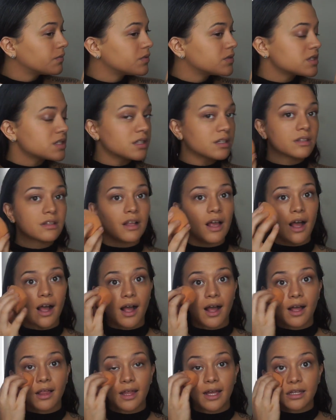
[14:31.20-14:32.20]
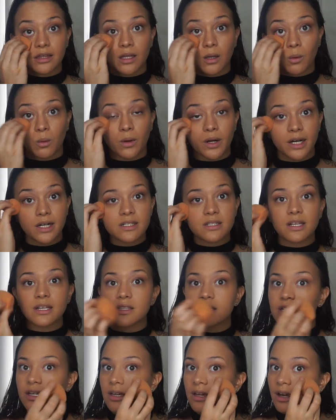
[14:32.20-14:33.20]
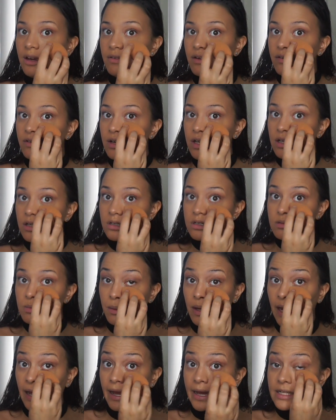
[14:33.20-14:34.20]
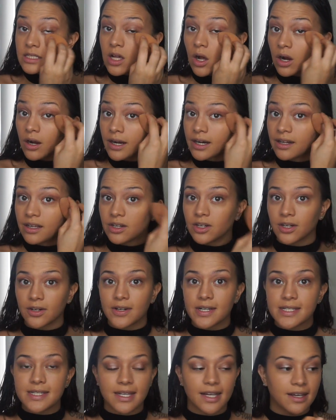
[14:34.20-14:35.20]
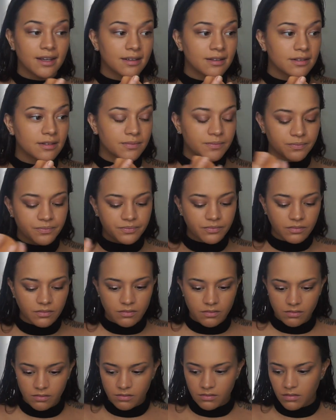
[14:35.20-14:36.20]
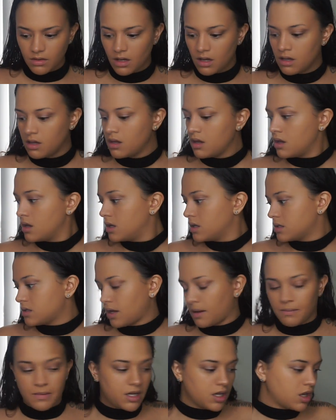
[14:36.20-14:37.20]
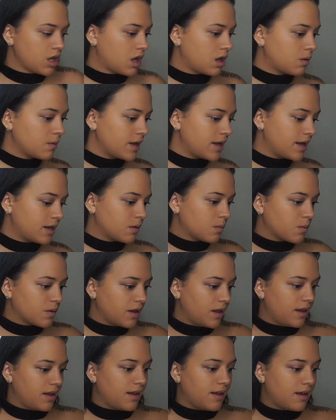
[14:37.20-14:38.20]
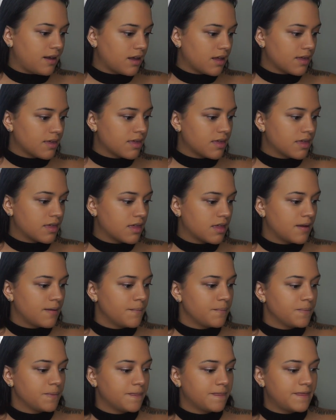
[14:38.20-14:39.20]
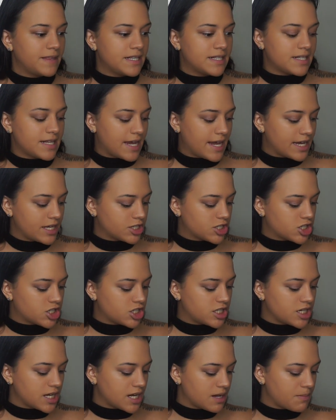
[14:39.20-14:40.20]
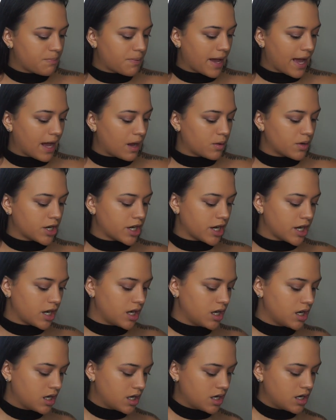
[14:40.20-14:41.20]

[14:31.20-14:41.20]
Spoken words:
It's not like the worst concealer I've ever used, but it's already creasing. So I'm gonna go in with this HG powder